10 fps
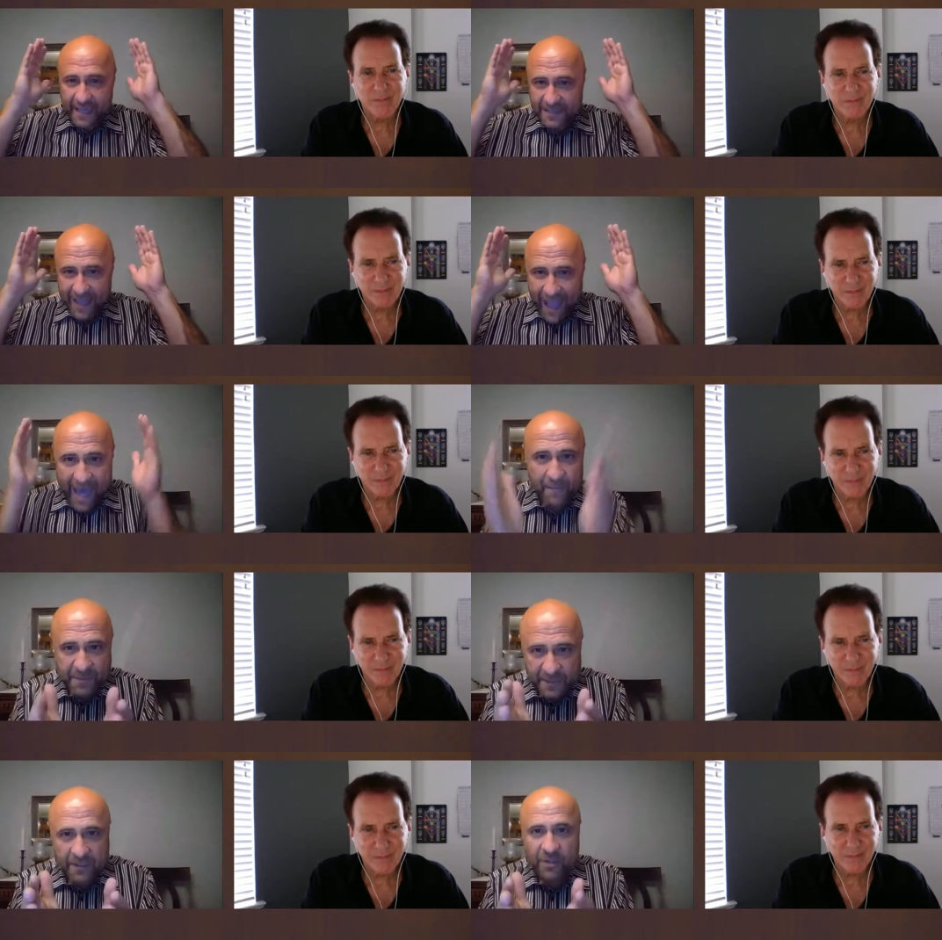Speaker 1: is
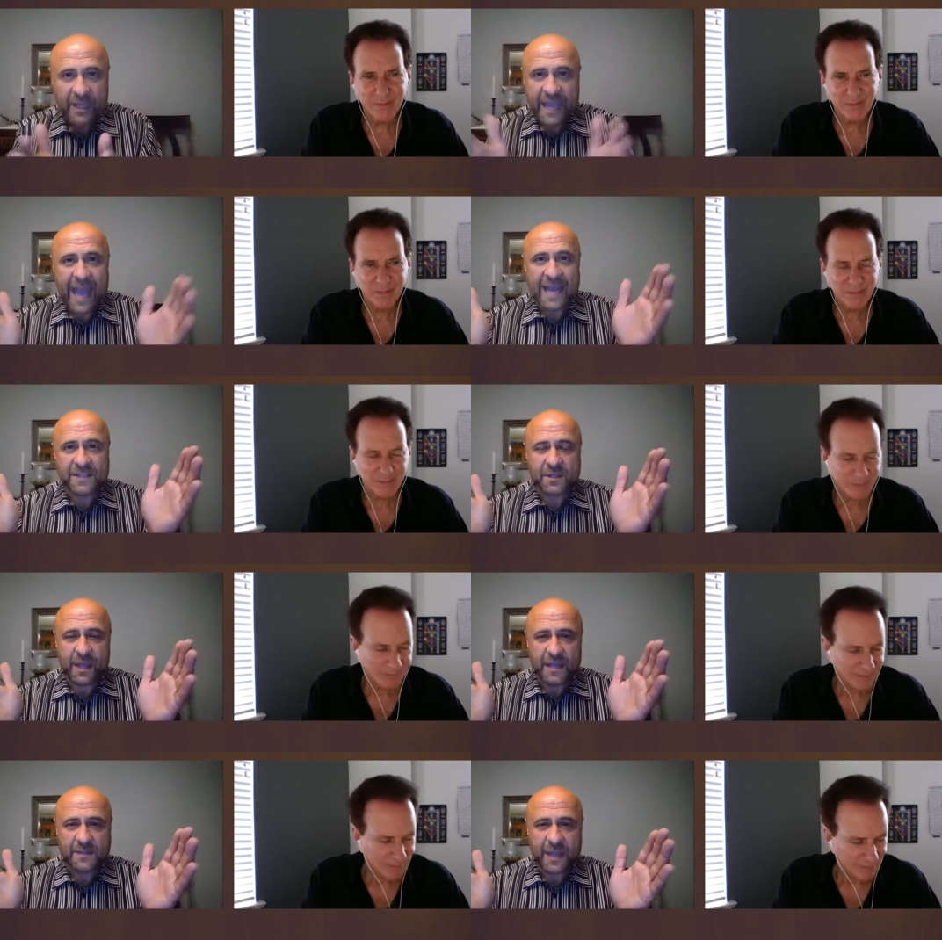absolutely as,
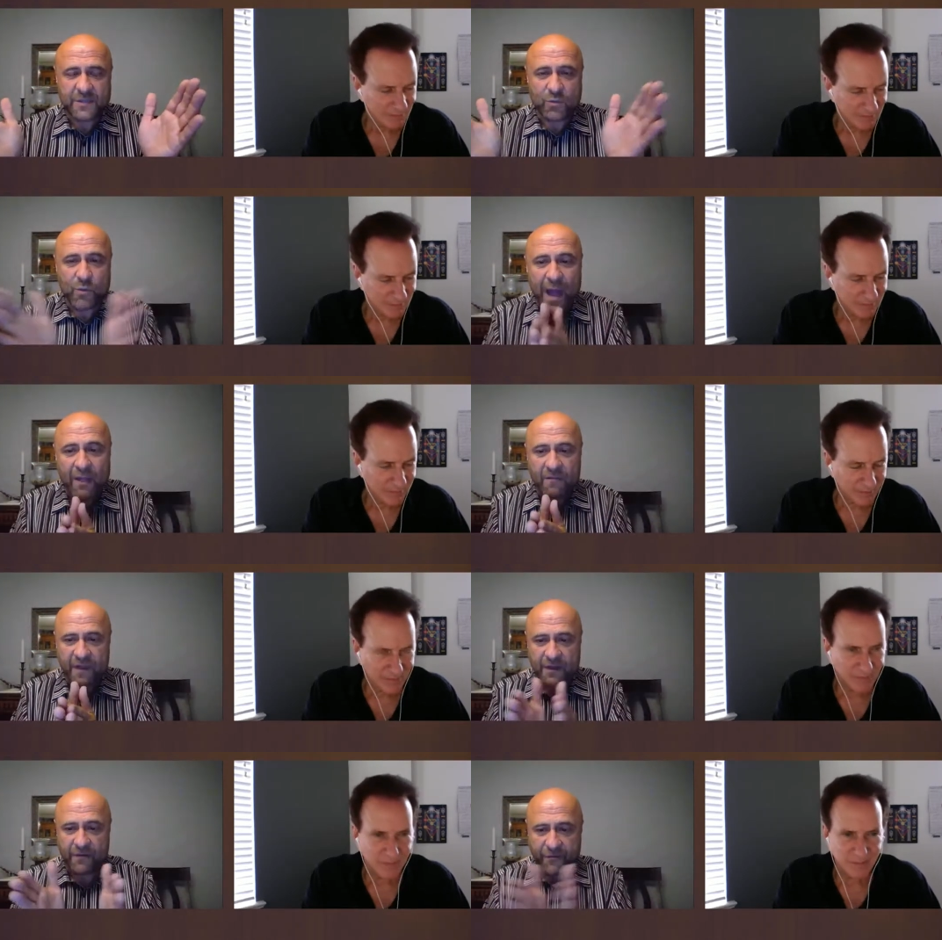as, as
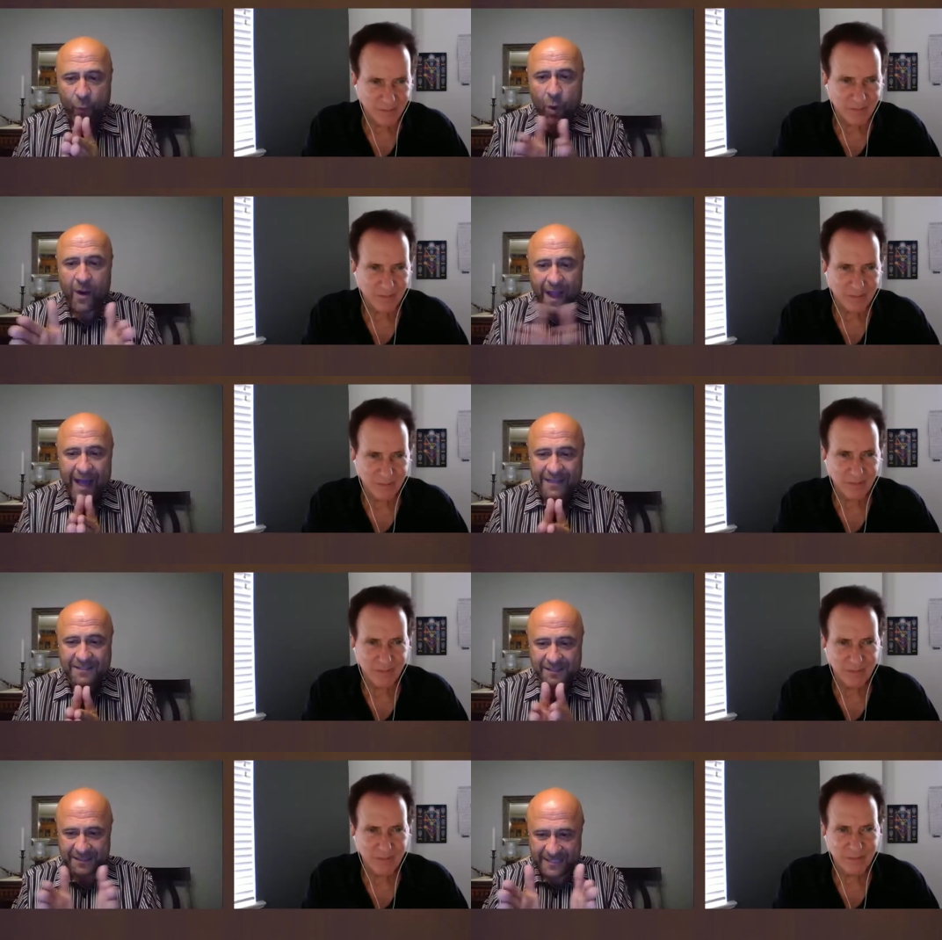relevant for
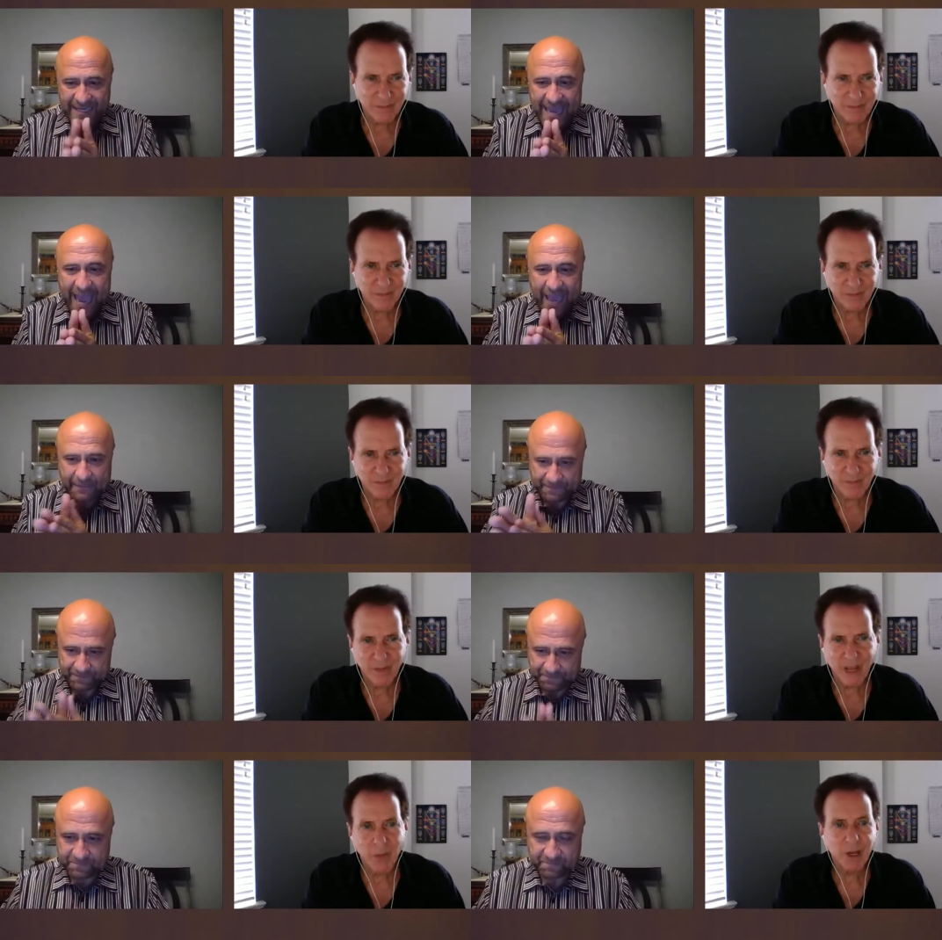us today.
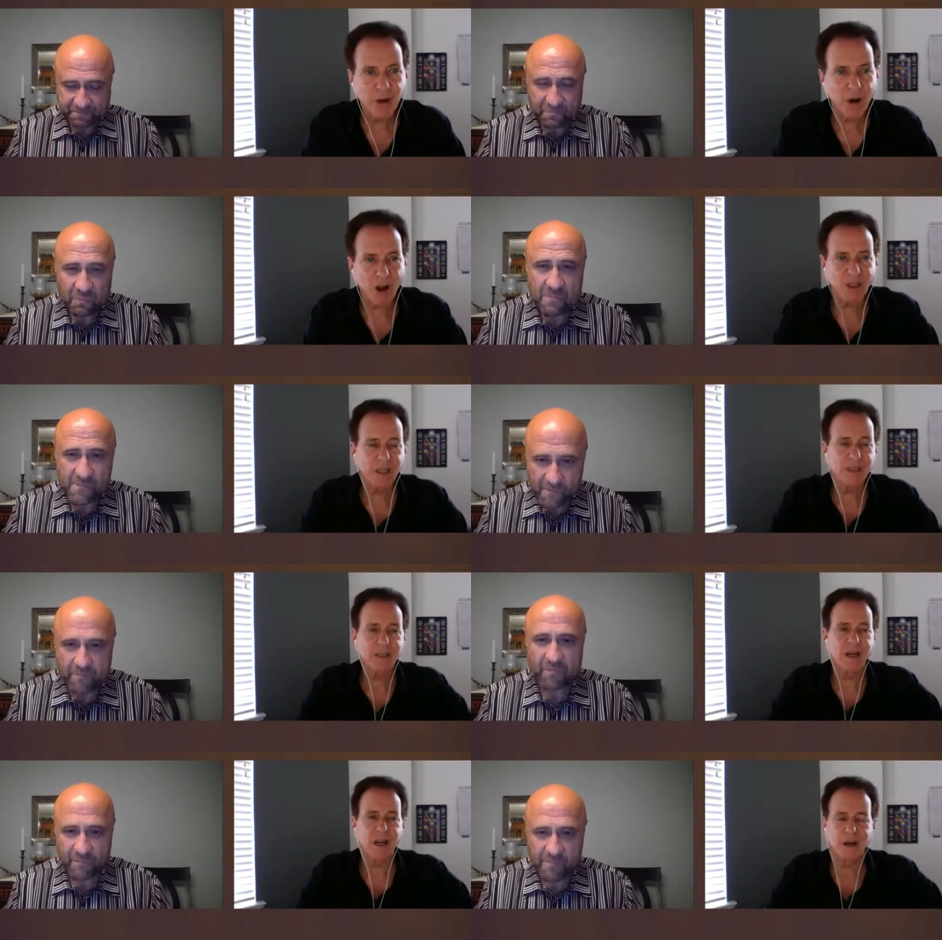
Speaker 2: And we call it,
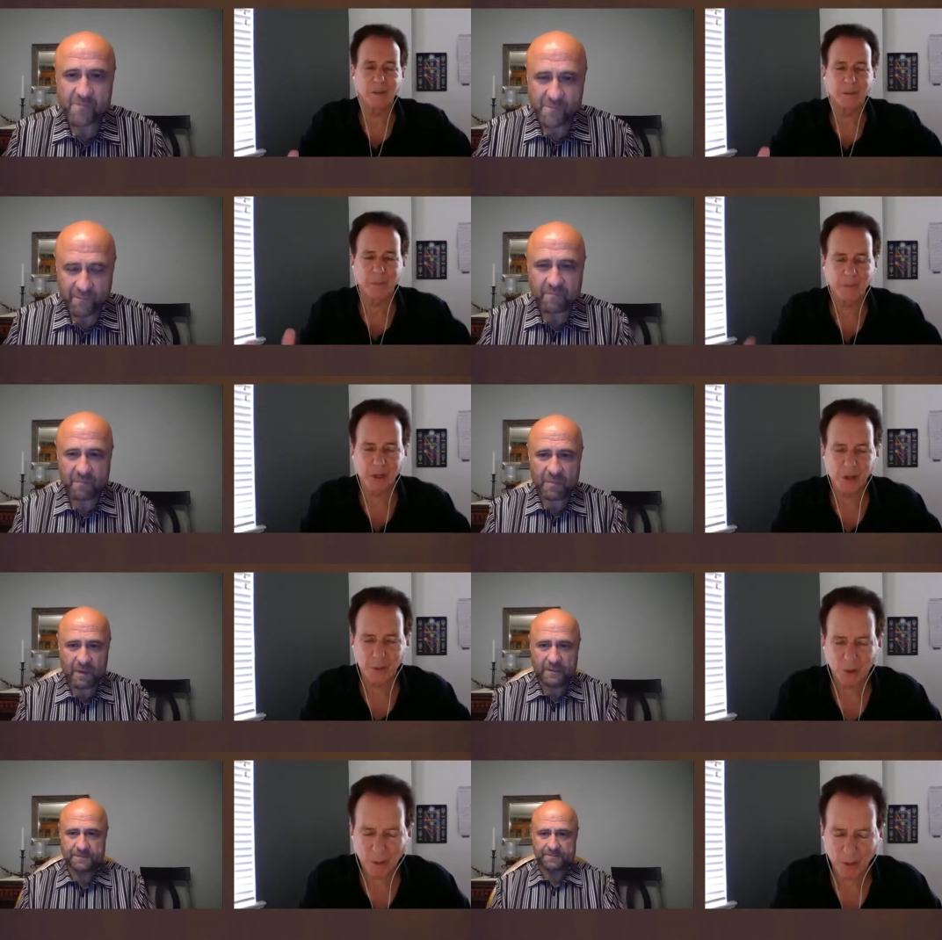uh,
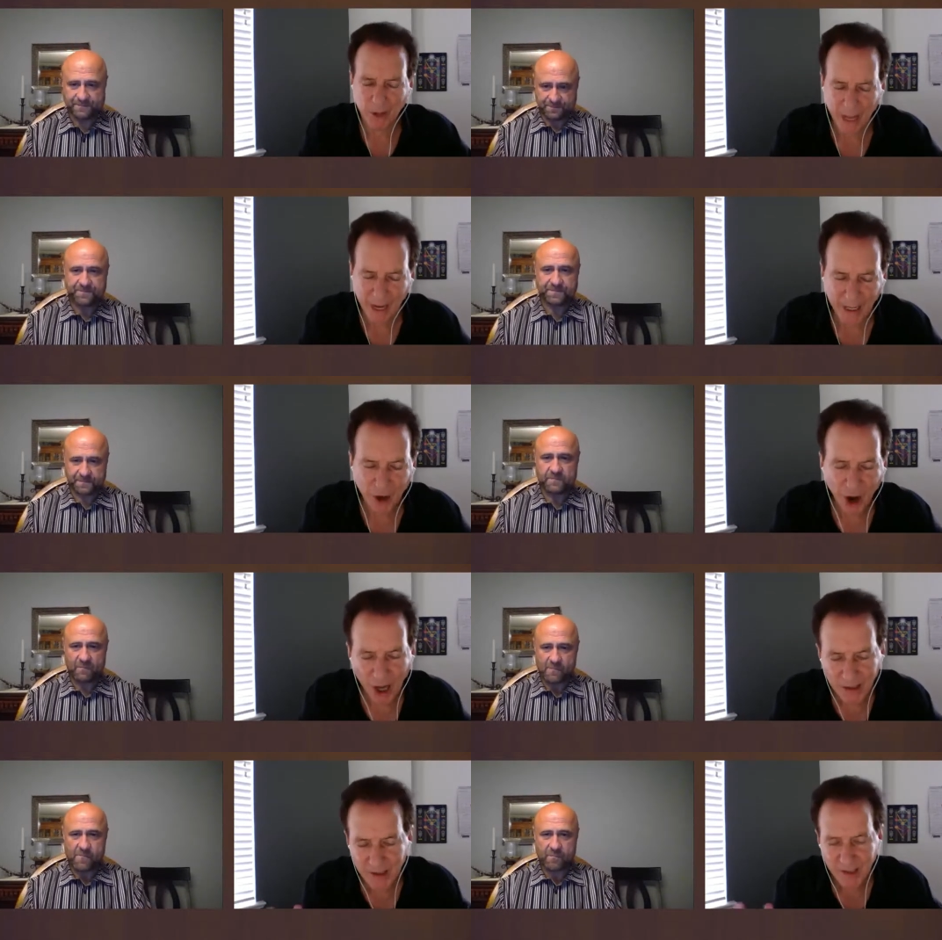Bishop Robert, a
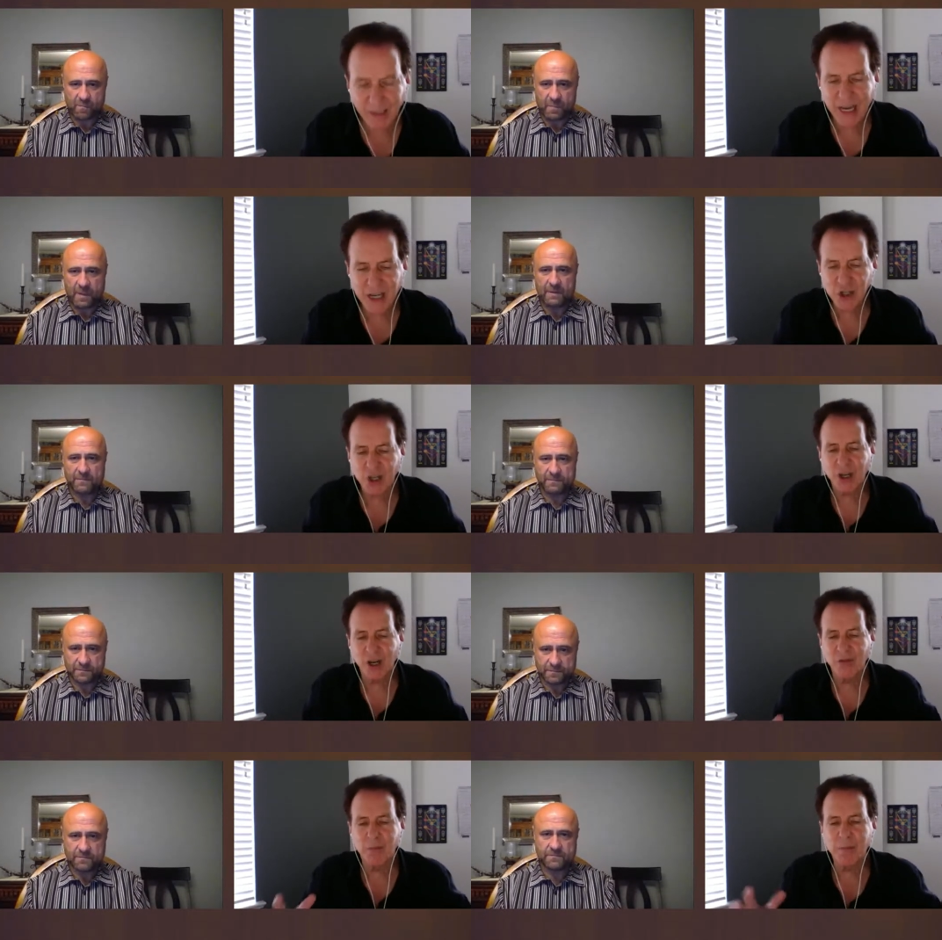constellation
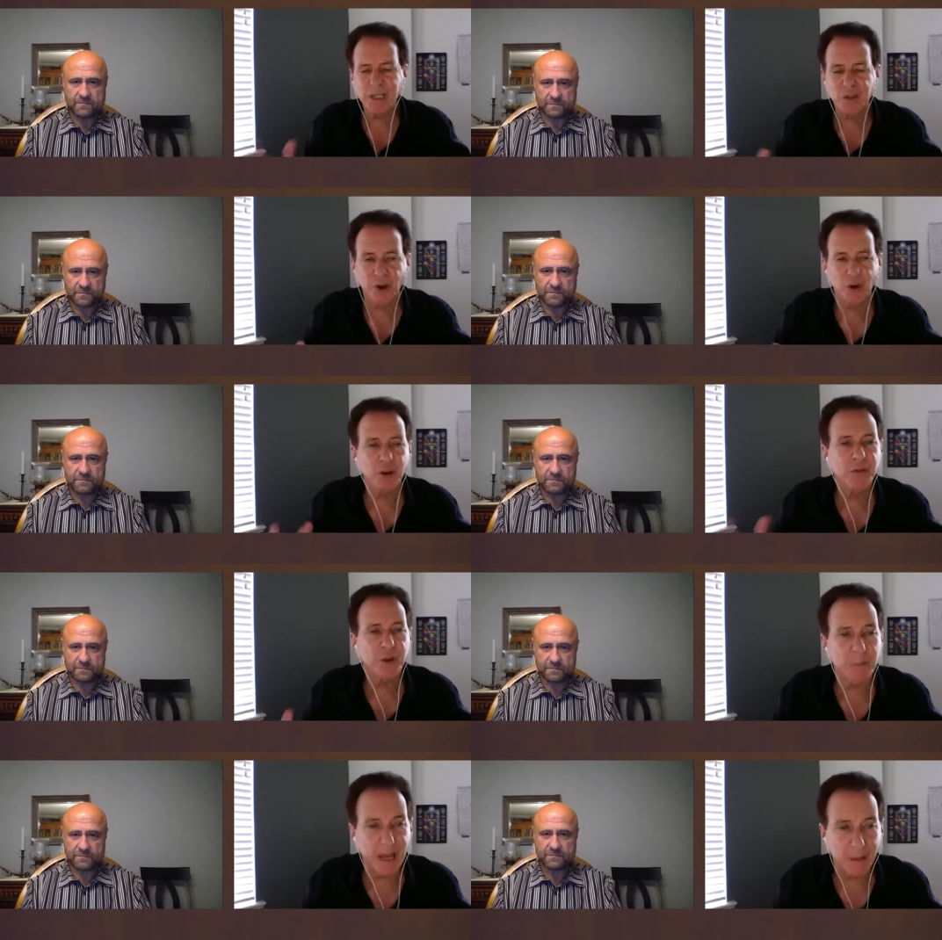of mitzvot, of
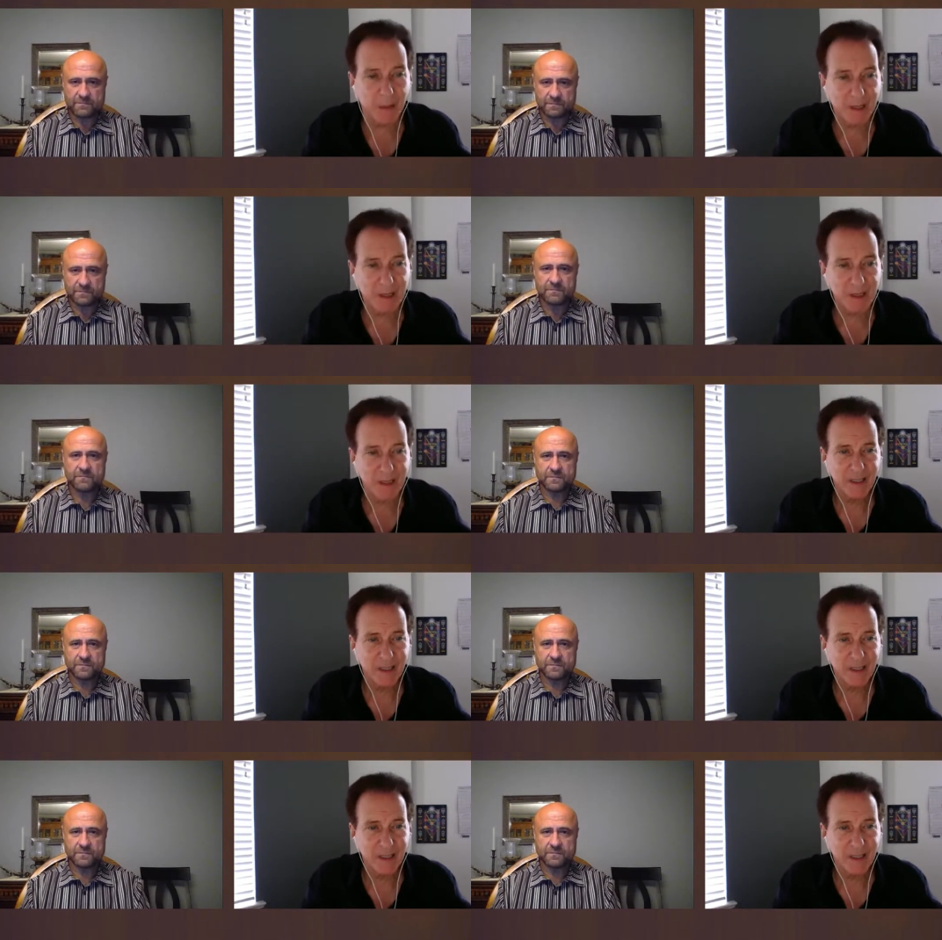commandments.